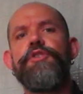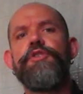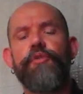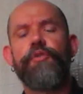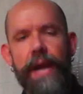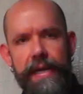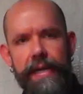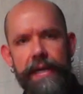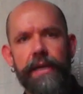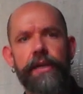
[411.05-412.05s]

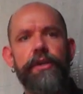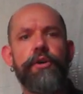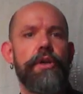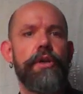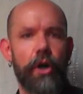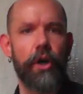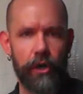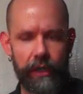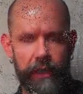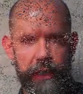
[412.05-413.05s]
training your
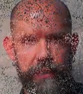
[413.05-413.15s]
dog.